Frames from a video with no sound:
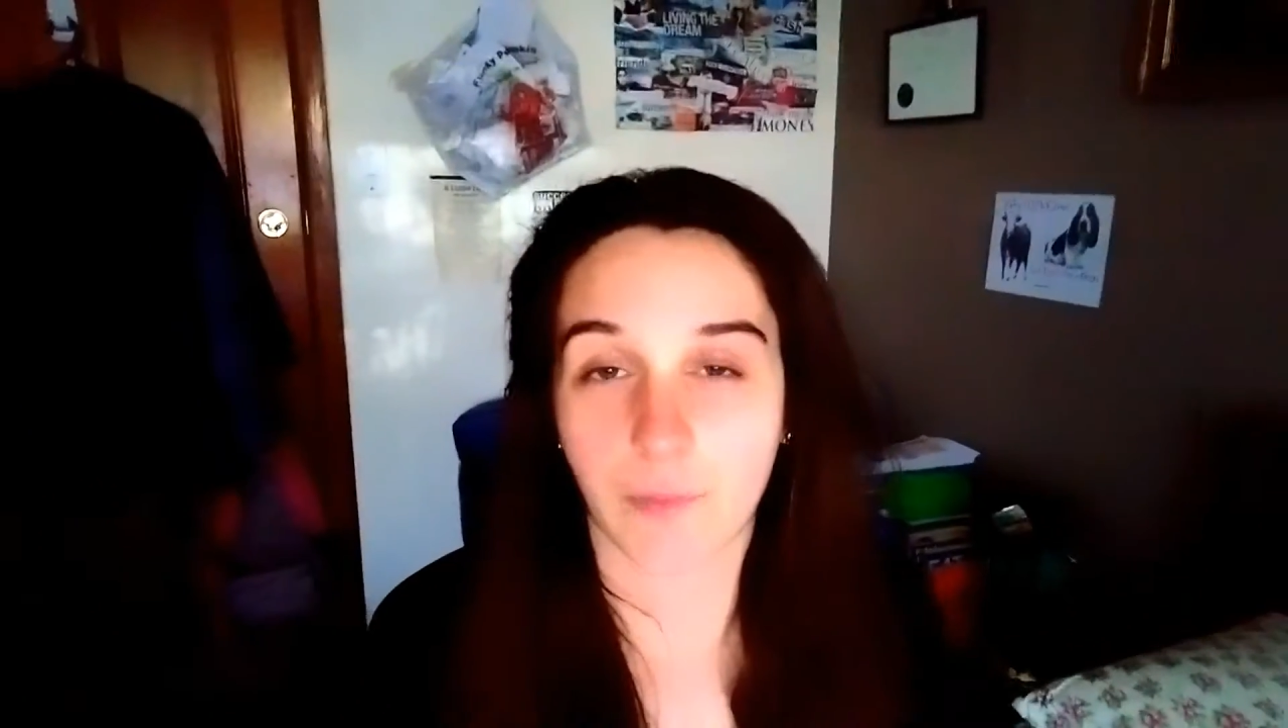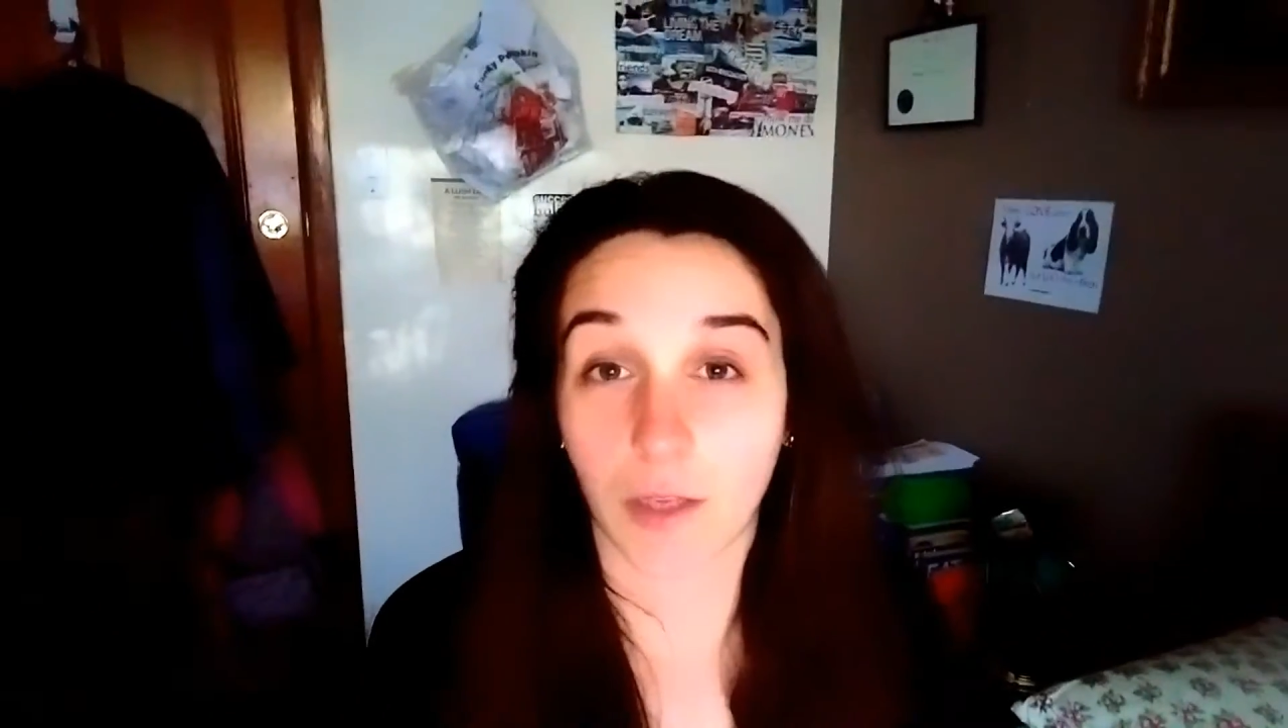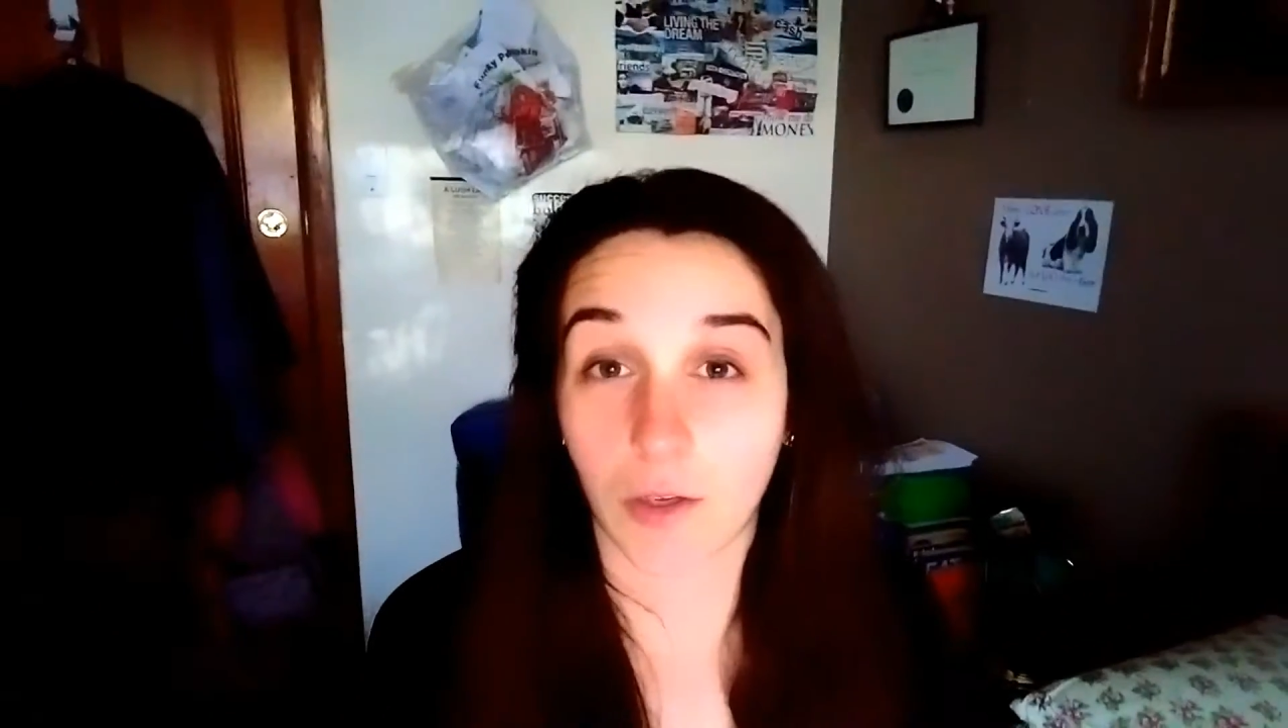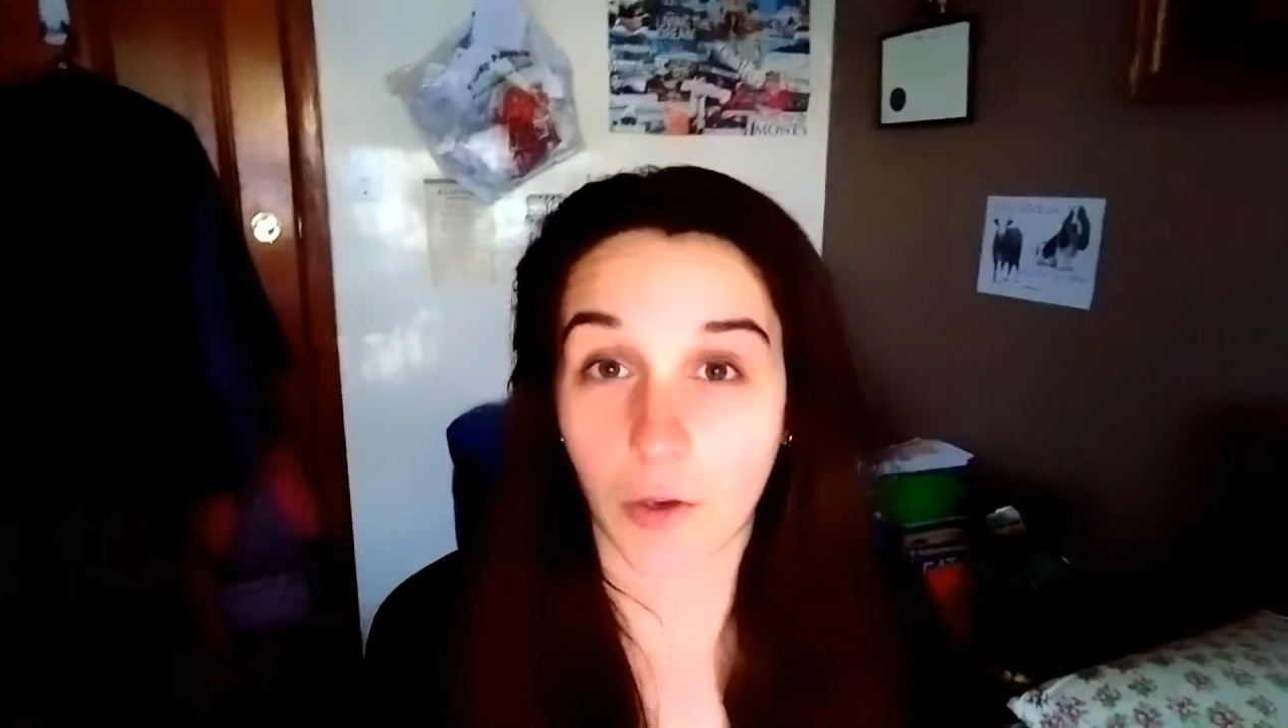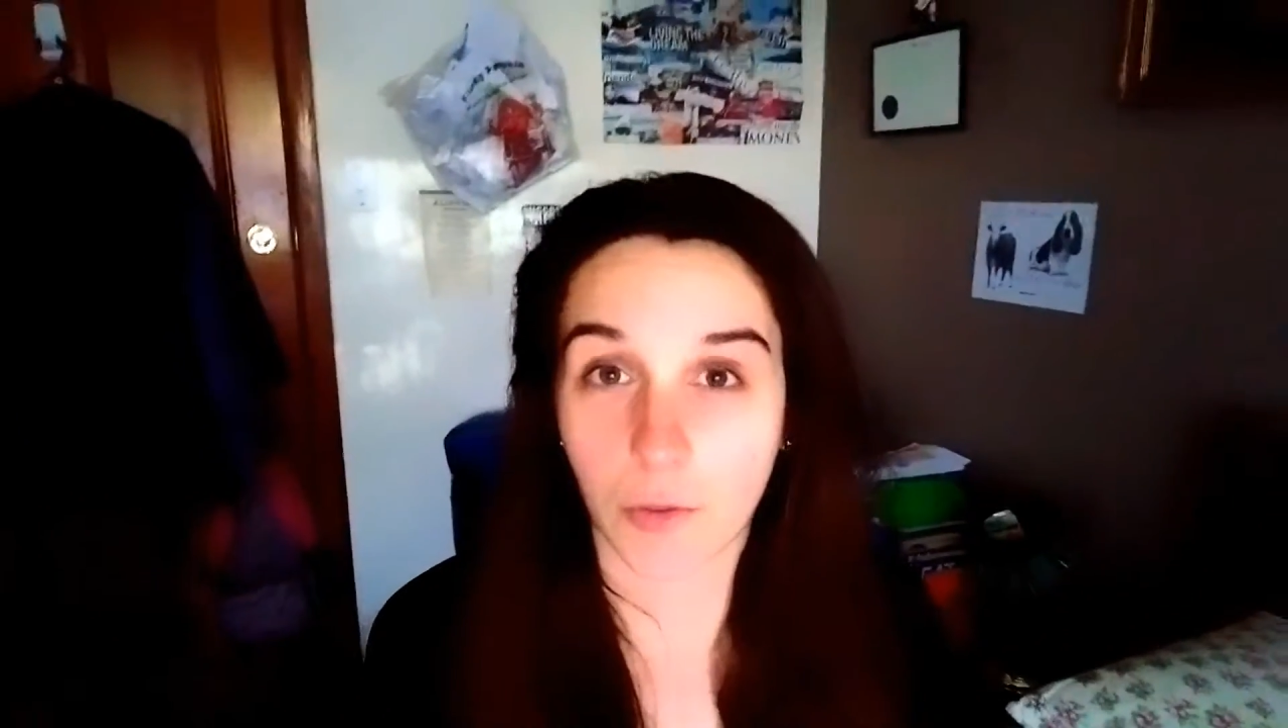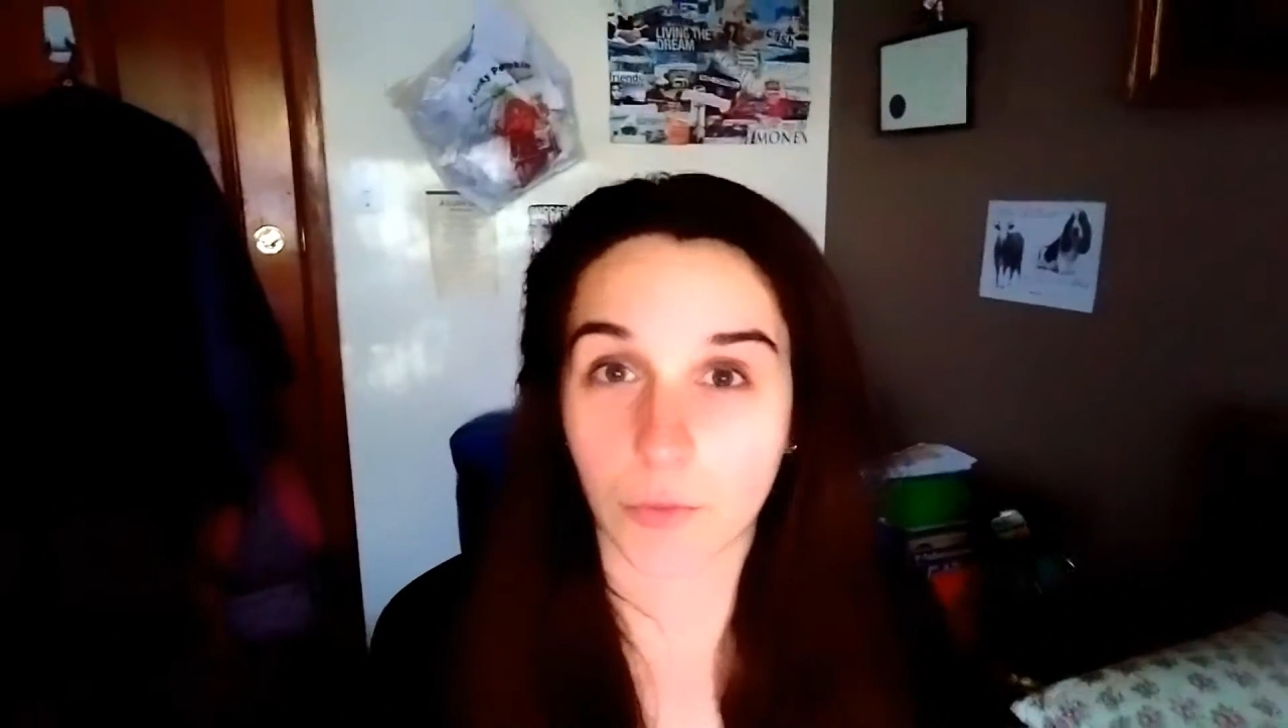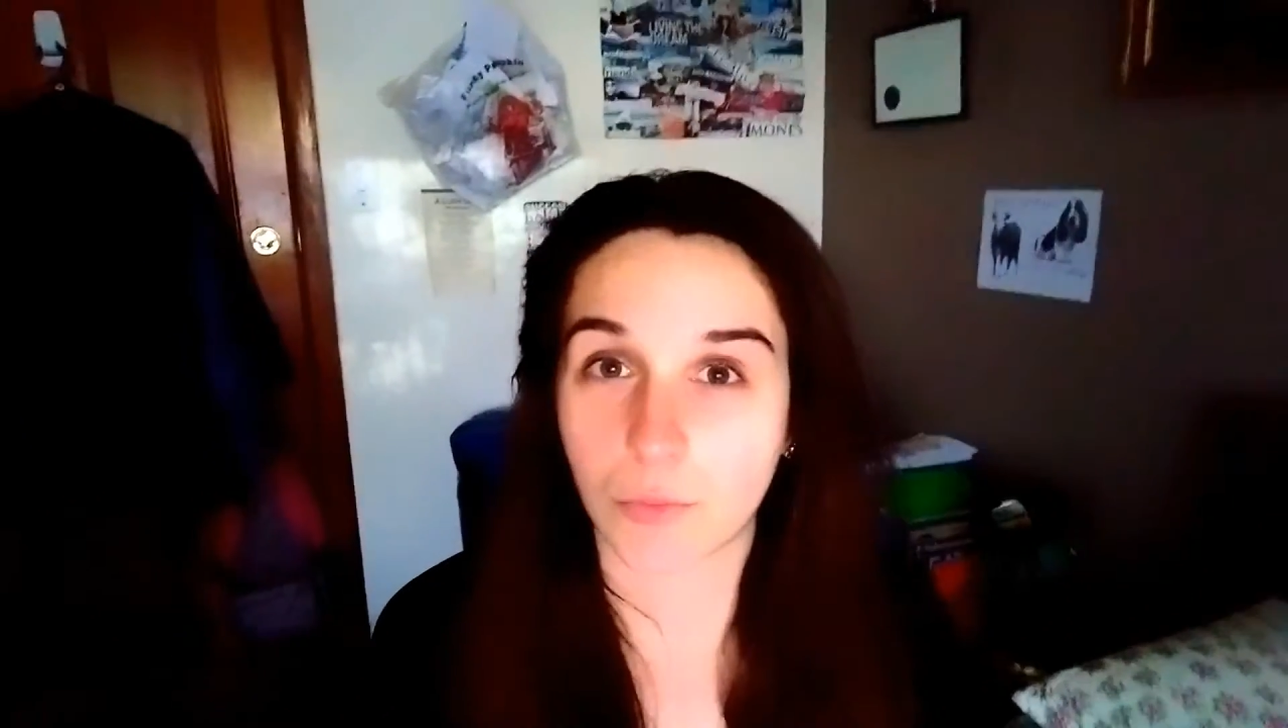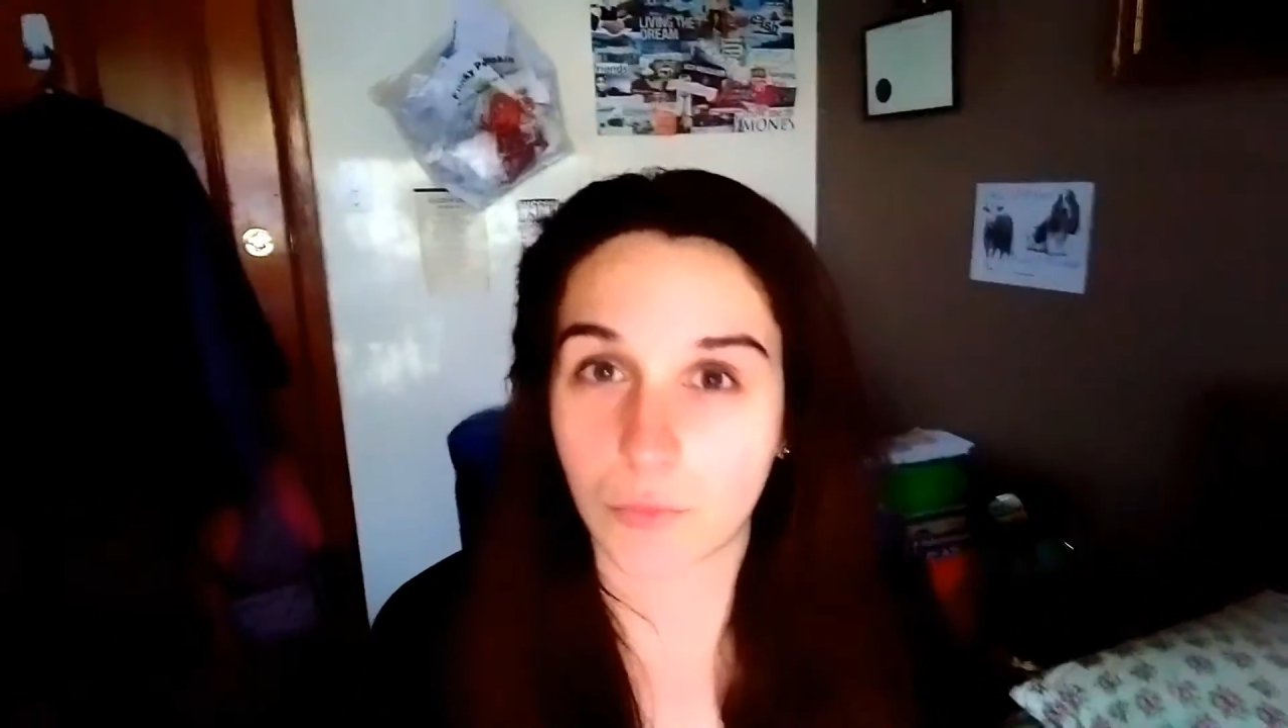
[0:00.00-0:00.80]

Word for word: local